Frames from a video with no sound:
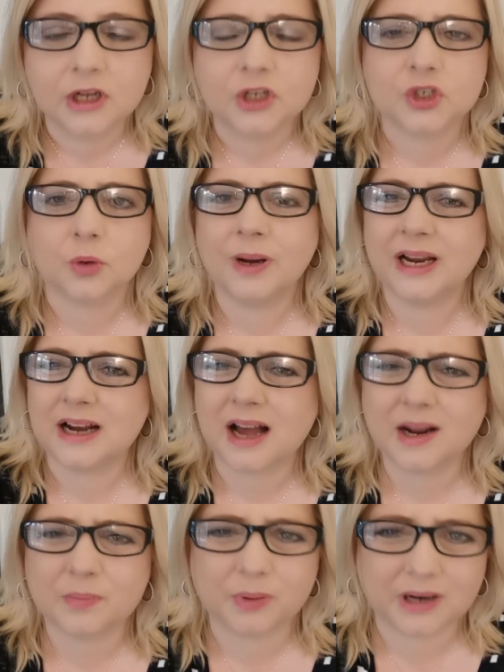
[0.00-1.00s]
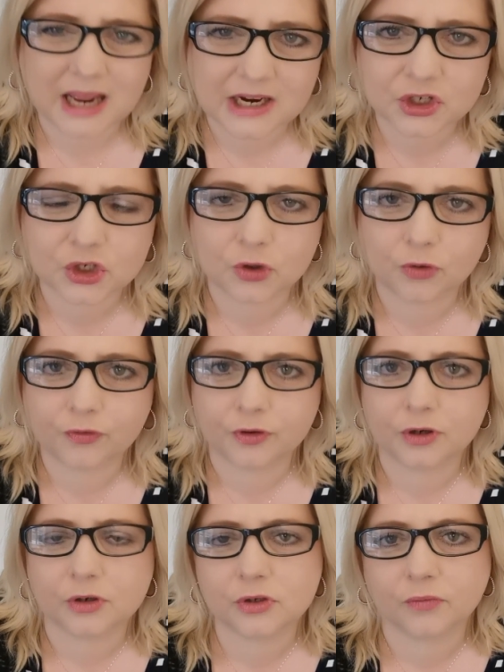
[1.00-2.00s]
So may God bless you. For
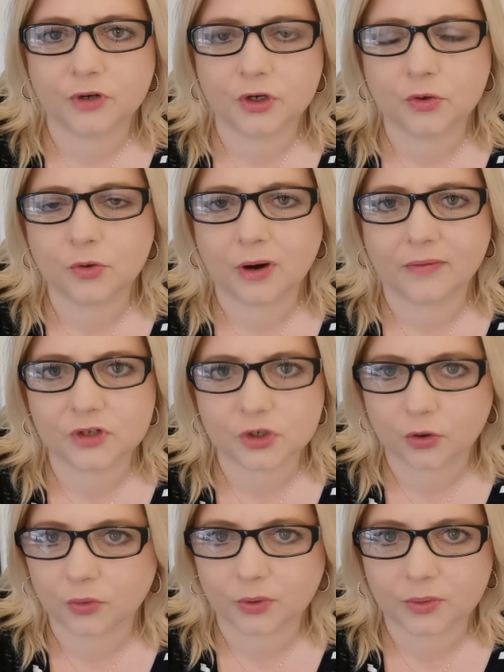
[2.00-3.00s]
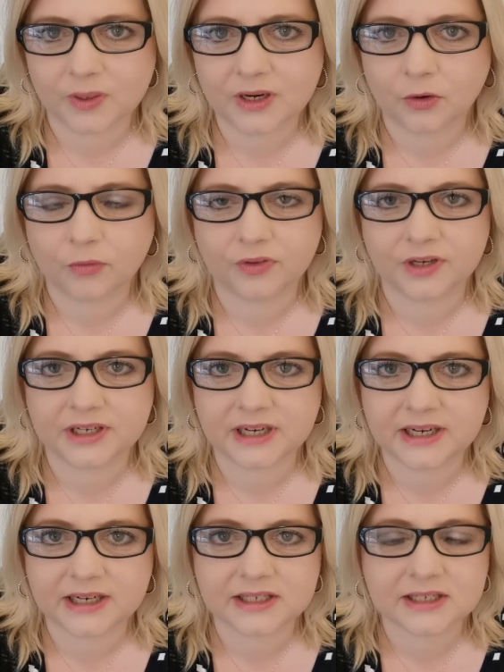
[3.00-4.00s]
those of you who have stood with me over the
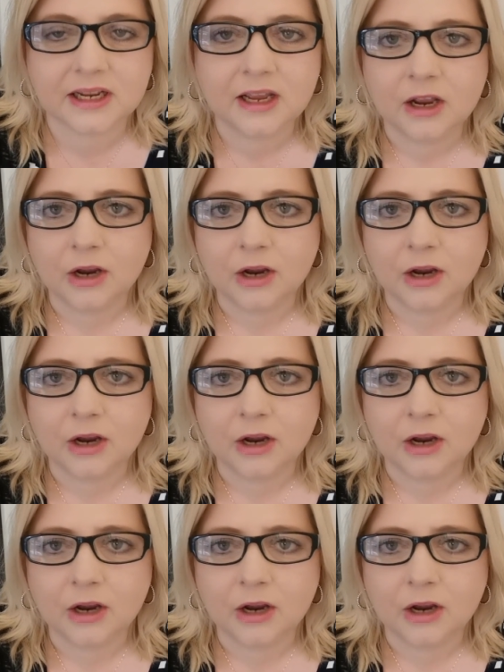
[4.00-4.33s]
years,